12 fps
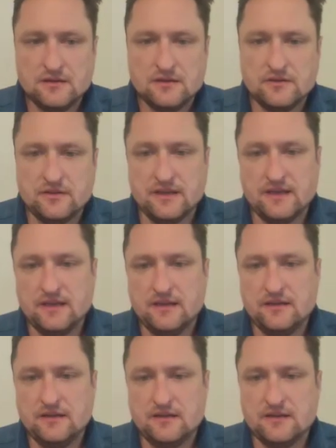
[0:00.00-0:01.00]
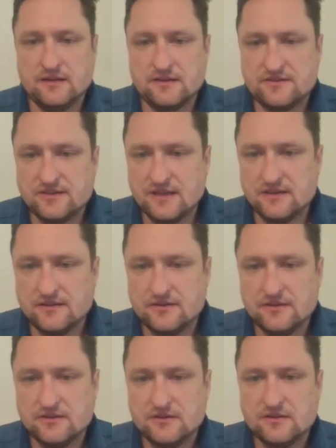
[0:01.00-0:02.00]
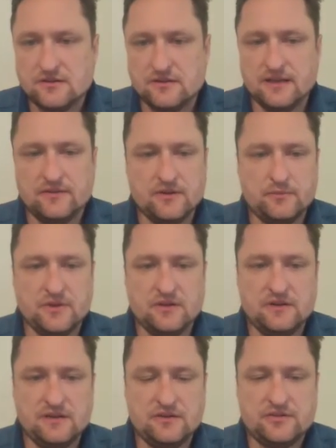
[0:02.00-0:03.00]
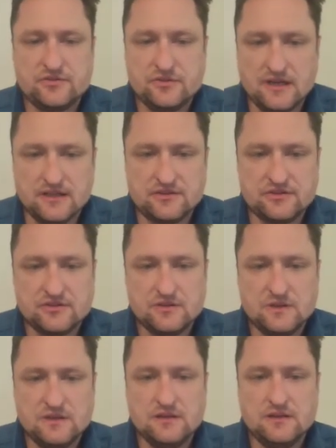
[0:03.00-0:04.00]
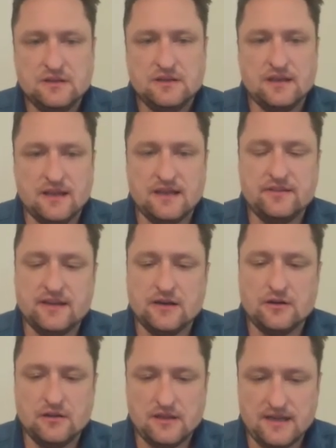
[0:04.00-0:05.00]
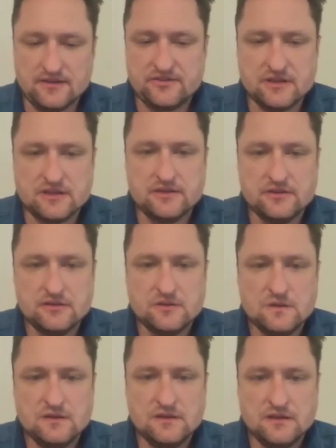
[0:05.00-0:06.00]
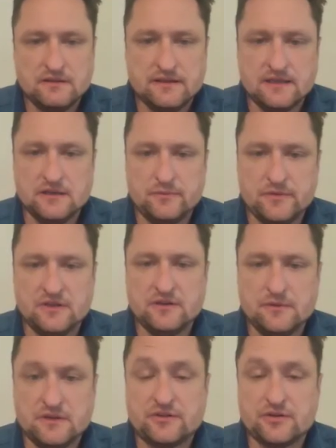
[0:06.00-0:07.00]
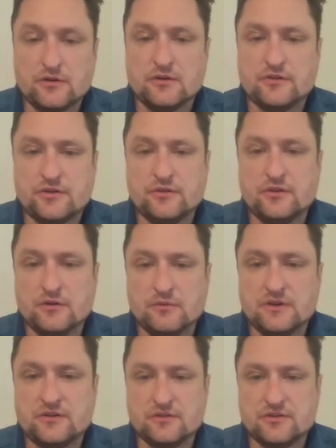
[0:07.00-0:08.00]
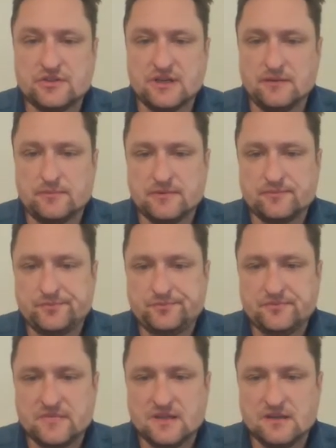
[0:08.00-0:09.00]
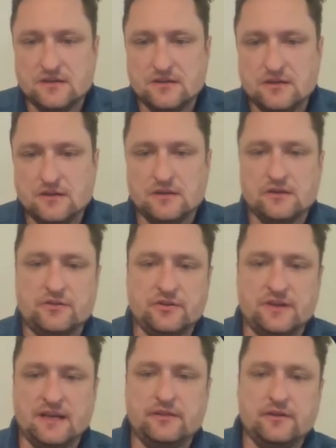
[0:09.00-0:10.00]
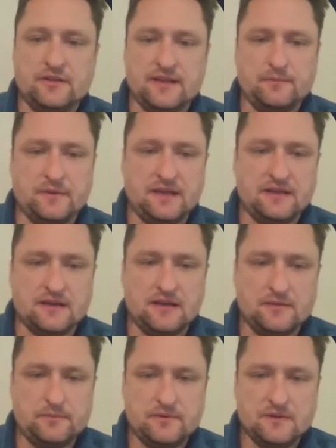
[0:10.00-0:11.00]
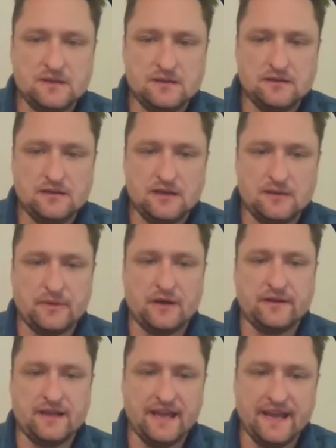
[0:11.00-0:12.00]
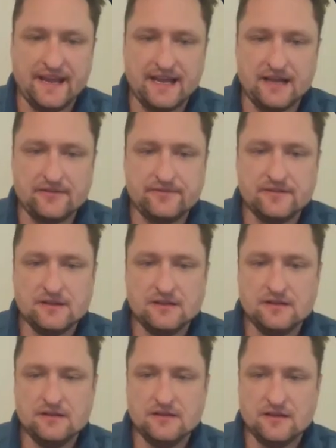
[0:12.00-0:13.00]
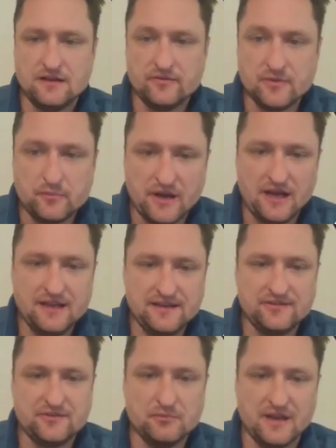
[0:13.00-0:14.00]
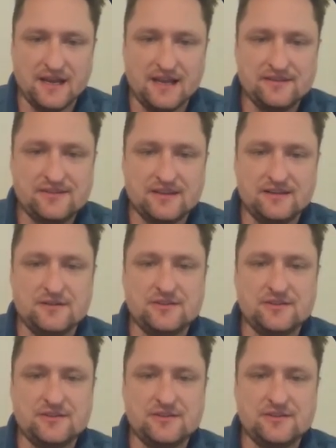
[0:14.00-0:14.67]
They can extend. They have the ability to stretch. And they are elastic. They have the ability to return to their original shape. Together, they make up about half of the body's mass and are